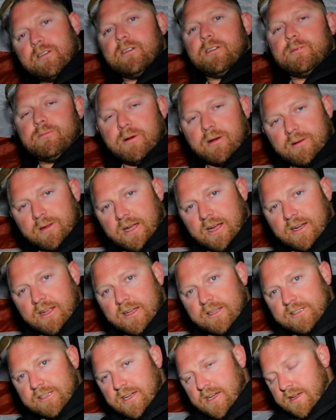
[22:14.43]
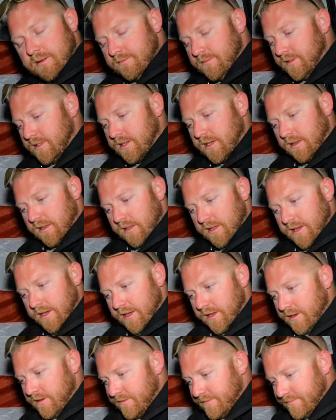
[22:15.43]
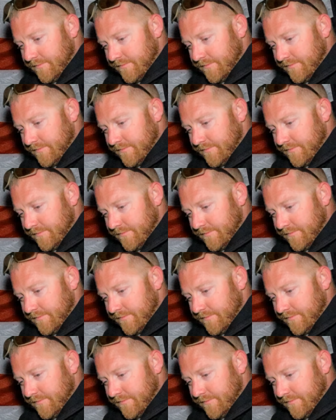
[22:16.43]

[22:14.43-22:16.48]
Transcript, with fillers: It's about 9 night time. It's getting late.